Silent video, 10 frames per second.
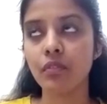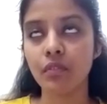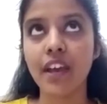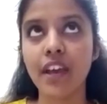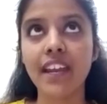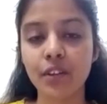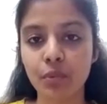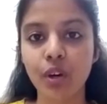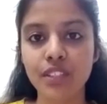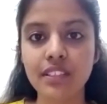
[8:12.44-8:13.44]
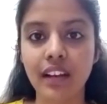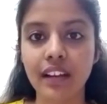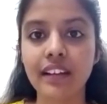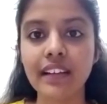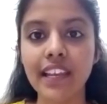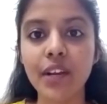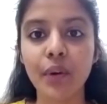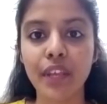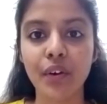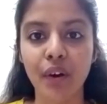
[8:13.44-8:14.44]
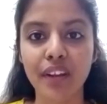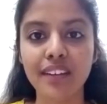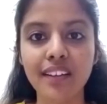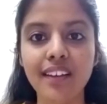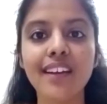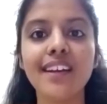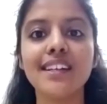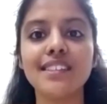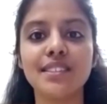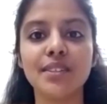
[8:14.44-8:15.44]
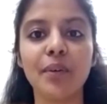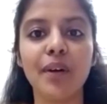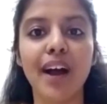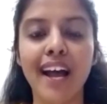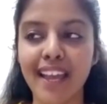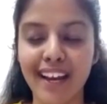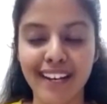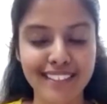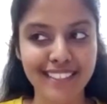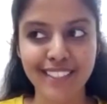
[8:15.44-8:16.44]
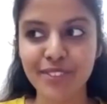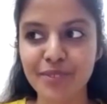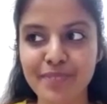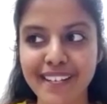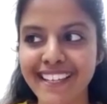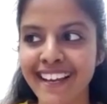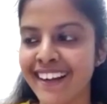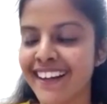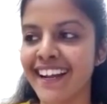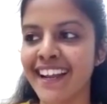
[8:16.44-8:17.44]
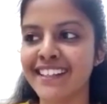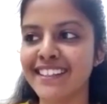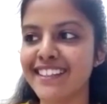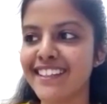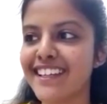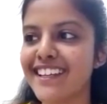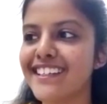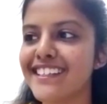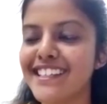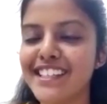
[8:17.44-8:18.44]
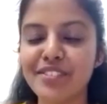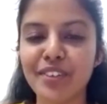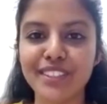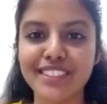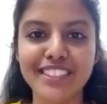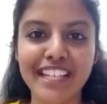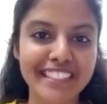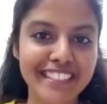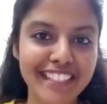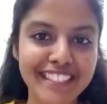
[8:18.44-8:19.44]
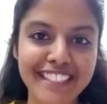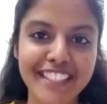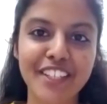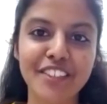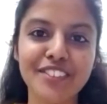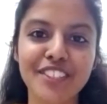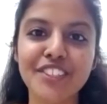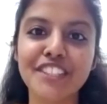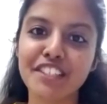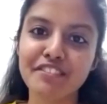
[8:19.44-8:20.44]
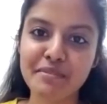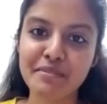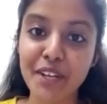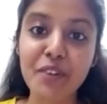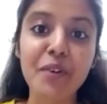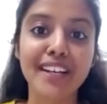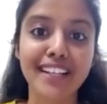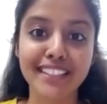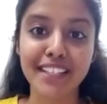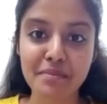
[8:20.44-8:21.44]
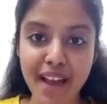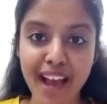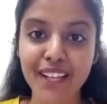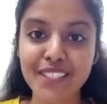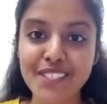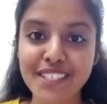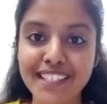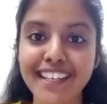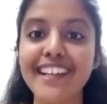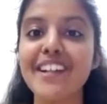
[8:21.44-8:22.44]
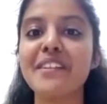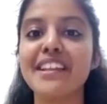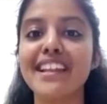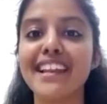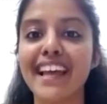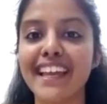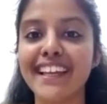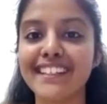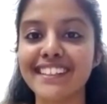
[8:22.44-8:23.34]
where it was currently going on. So I asked Anup Bhaiya and he was generous enough to shift me to another batch, like